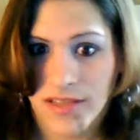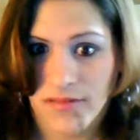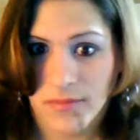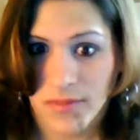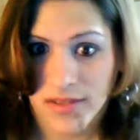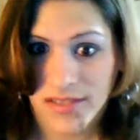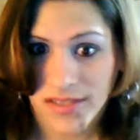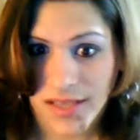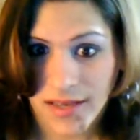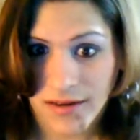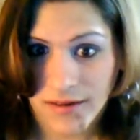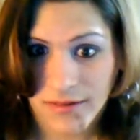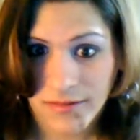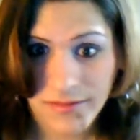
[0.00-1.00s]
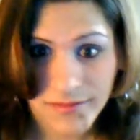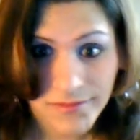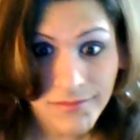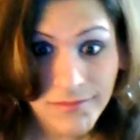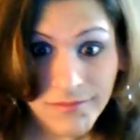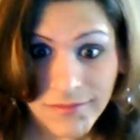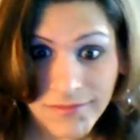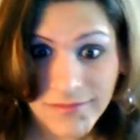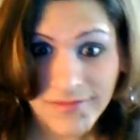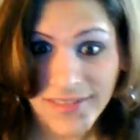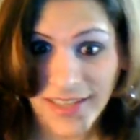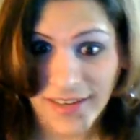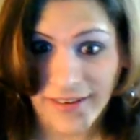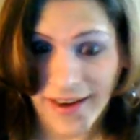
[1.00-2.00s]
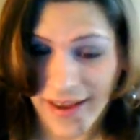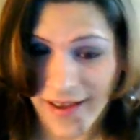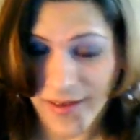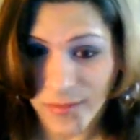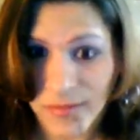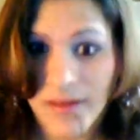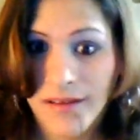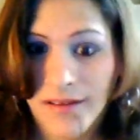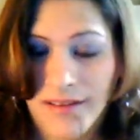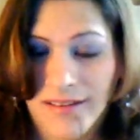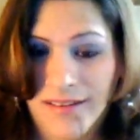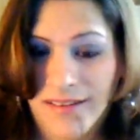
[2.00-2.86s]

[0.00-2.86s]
7 months later, here I am.